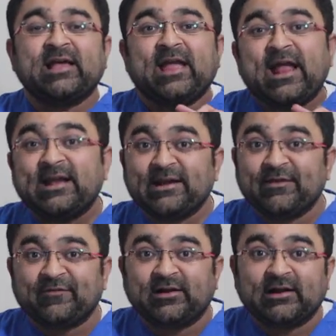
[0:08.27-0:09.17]
any
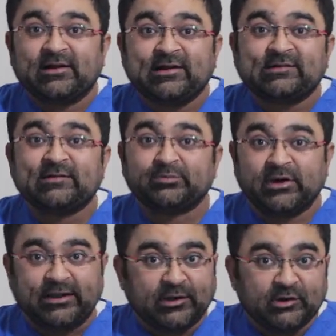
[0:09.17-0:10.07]
difficulties in
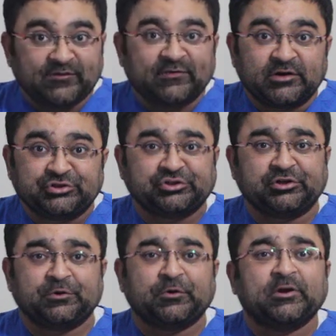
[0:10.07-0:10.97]
particular
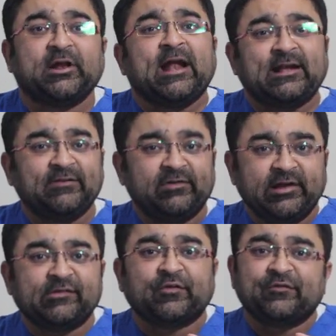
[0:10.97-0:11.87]
function or
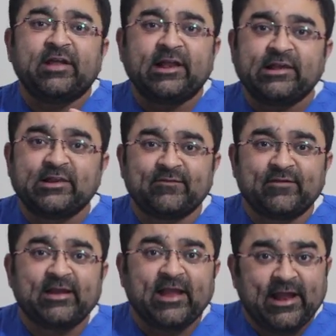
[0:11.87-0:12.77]
activities of daily
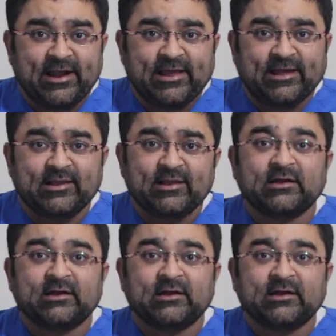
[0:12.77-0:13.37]
living, ADL,